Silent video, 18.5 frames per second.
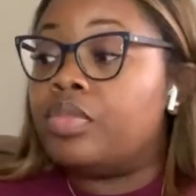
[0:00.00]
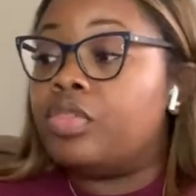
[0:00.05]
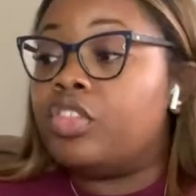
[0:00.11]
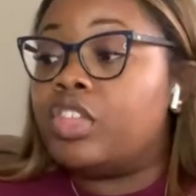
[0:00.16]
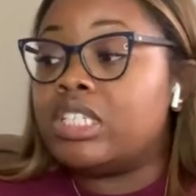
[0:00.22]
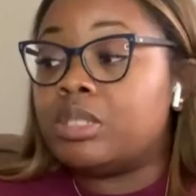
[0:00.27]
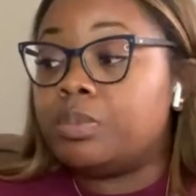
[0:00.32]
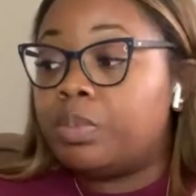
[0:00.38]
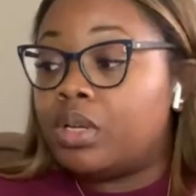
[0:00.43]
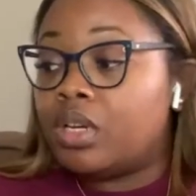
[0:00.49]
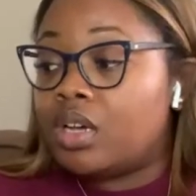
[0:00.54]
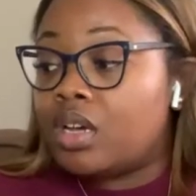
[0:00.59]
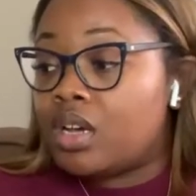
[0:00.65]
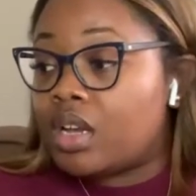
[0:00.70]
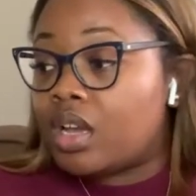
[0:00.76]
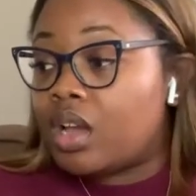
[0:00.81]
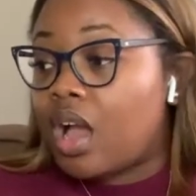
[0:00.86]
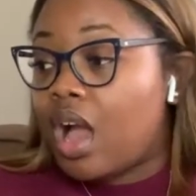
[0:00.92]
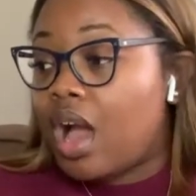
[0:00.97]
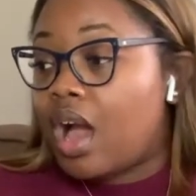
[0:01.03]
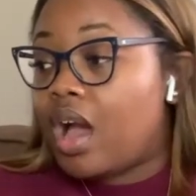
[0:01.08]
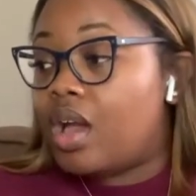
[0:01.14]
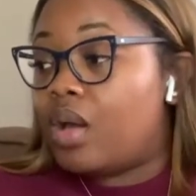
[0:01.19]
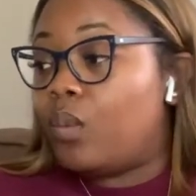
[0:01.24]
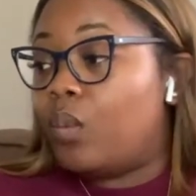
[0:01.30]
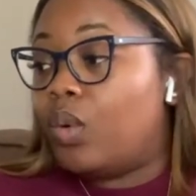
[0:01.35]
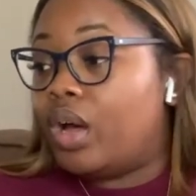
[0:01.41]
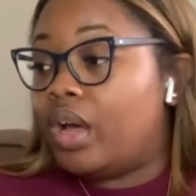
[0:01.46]
This book
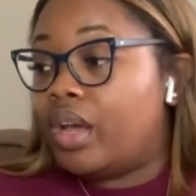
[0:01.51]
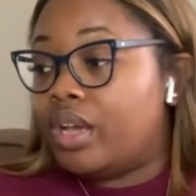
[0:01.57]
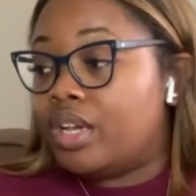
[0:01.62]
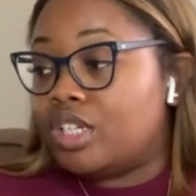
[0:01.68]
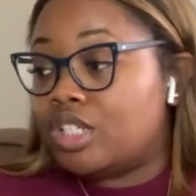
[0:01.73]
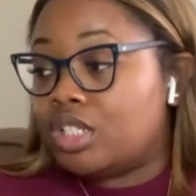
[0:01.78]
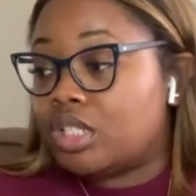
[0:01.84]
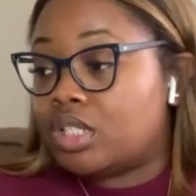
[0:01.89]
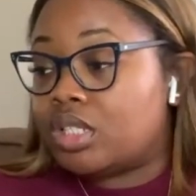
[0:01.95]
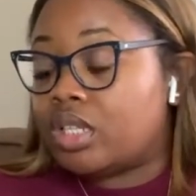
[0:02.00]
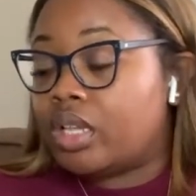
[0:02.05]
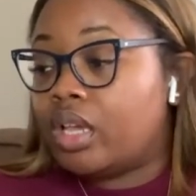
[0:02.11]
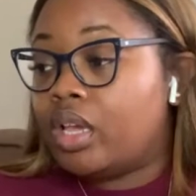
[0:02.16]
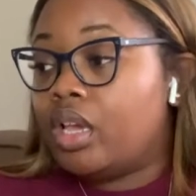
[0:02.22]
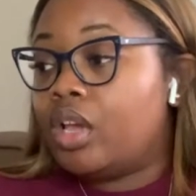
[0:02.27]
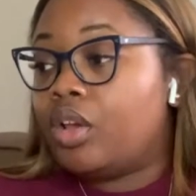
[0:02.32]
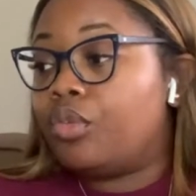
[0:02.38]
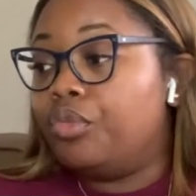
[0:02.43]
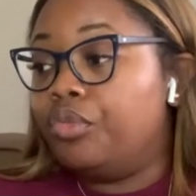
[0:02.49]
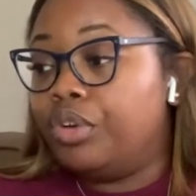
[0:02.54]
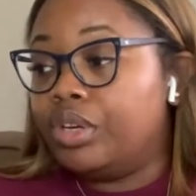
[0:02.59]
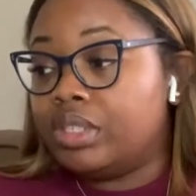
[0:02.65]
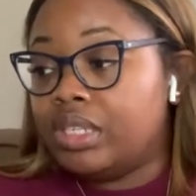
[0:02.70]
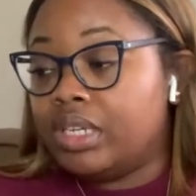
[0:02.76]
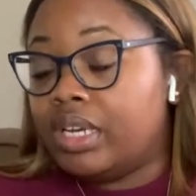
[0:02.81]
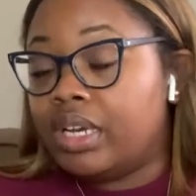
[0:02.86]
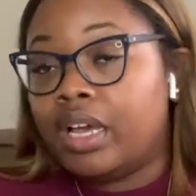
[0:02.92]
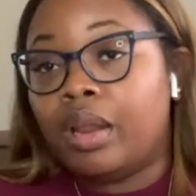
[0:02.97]
was really
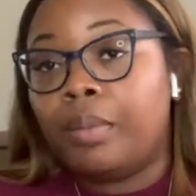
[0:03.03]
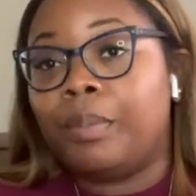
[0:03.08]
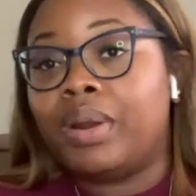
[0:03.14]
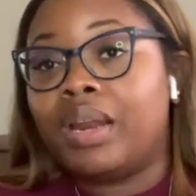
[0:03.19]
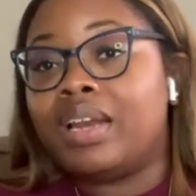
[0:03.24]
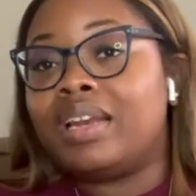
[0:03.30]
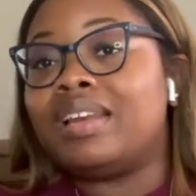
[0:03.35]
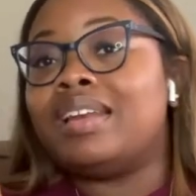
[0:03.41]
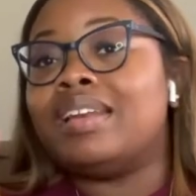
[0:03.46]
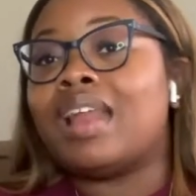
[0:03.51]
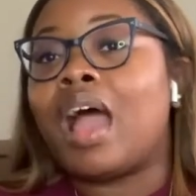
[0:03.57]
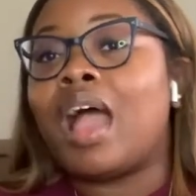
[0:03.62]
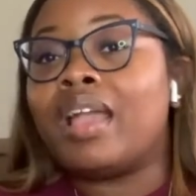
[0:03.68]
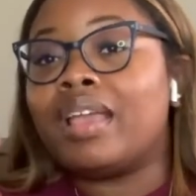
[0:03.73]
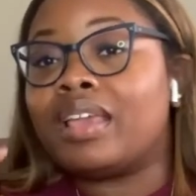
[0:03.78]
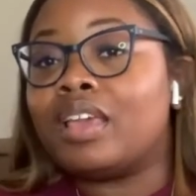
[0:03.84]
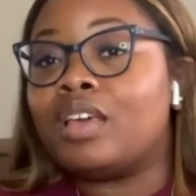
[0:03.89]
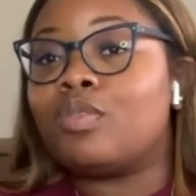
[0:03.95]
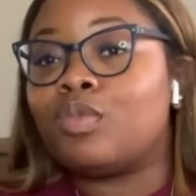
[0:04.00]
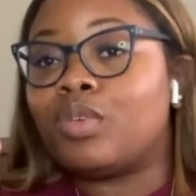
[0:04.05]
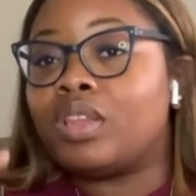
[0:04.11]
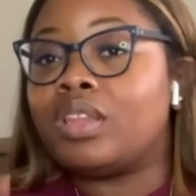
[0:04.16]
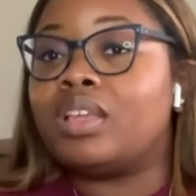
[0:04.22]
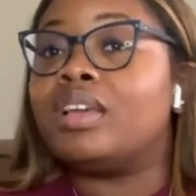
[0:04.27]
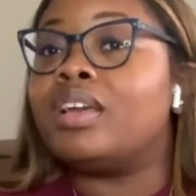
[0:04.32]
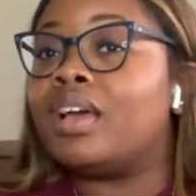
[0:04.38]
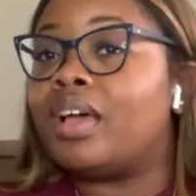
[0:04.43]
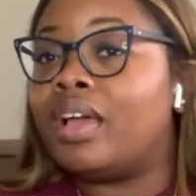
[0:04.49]
good, but it did not get really
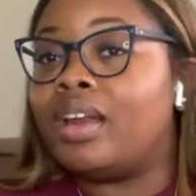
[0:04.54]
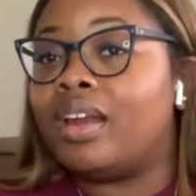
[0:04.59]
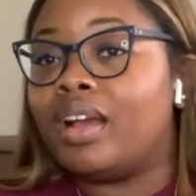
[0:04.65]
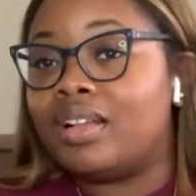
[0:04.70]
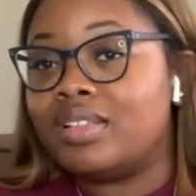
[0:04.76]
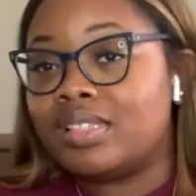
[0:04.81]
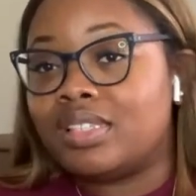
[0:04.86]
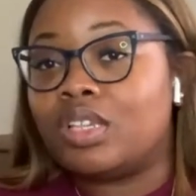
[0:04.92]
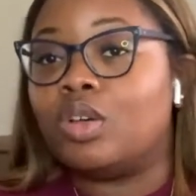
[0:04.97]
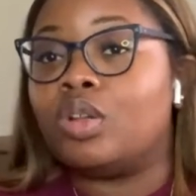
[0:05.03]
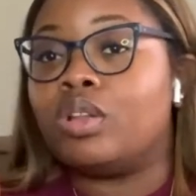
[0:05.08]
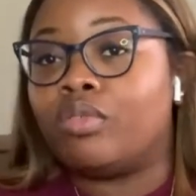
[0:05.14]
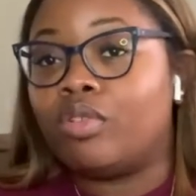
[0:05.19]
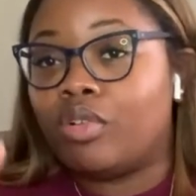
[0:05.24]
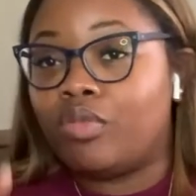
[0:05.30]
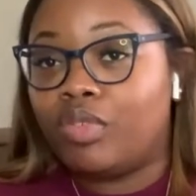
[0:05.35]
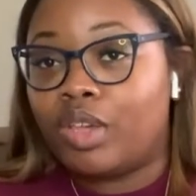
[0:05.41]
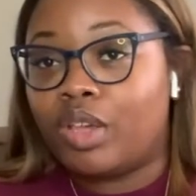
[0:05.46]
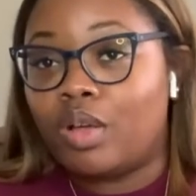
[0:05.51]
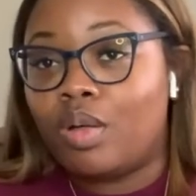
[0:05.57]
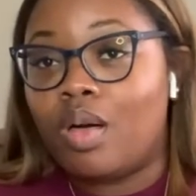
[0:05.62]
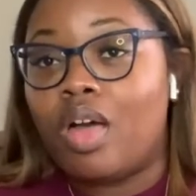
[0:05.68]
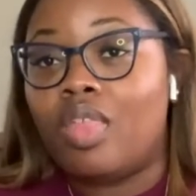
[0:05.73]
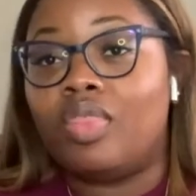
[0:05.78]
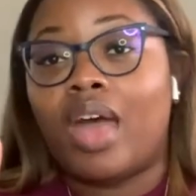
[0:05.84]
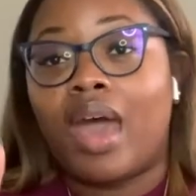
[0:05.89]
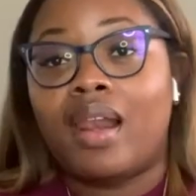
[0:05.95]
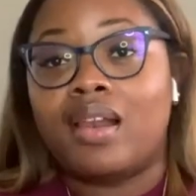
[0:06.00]
good until the reveal, and
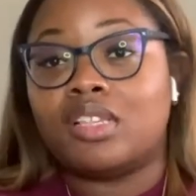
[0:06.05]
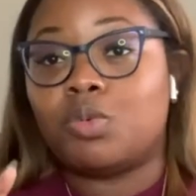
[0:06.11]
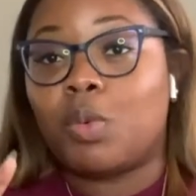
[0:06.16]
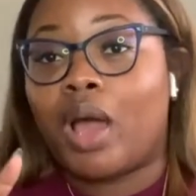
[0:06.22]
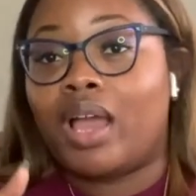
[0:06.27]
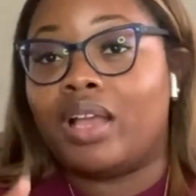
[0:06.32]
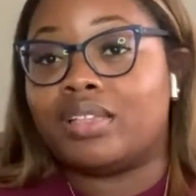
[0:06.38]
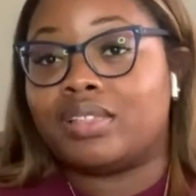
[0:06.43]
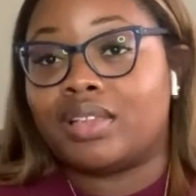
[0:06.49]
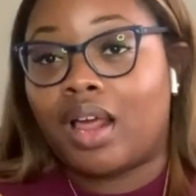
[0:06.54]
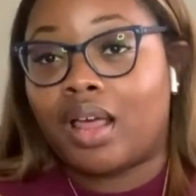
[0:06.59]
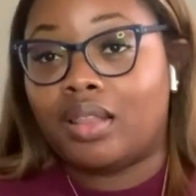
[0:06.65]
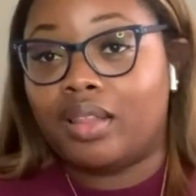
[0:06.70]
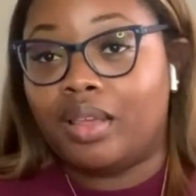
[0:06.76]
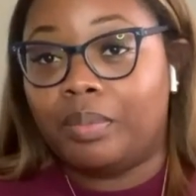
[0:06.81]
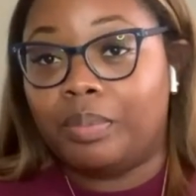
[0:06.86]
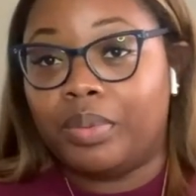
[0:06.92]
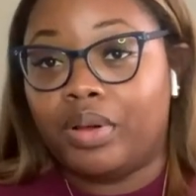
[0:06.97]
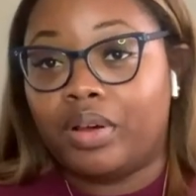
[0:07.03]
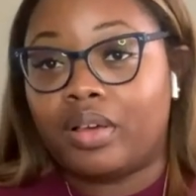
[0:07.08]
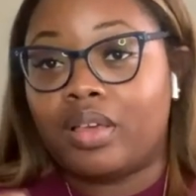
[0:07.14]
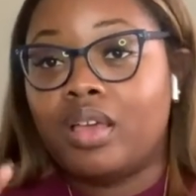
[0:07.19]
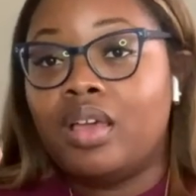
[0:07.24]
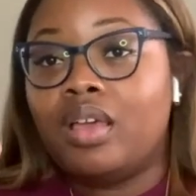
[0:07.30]
that is why it's not a lit book.